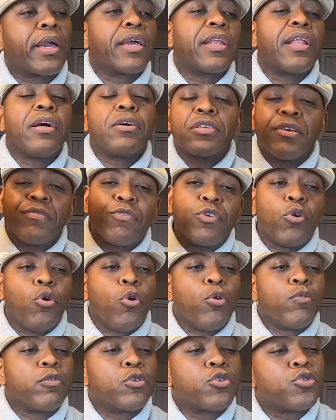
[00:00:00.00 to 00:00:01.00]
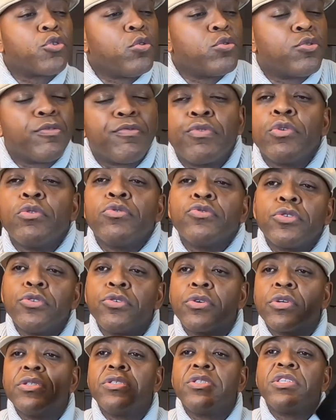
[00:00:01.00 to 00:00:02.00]
and I'll give you an over-shoulder view so you
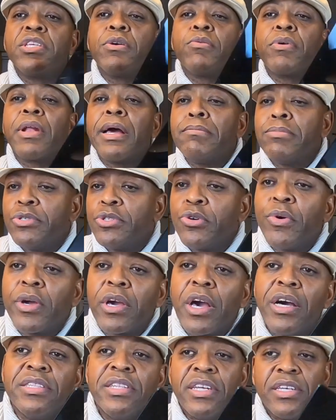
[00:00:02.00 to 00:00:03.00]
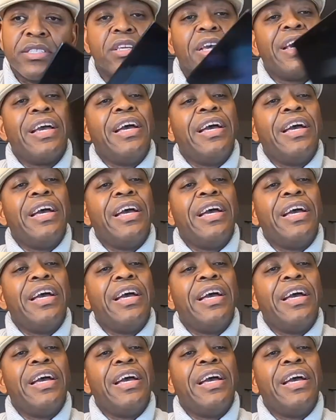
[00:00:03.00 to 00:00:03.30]
can see what I'm doing on this.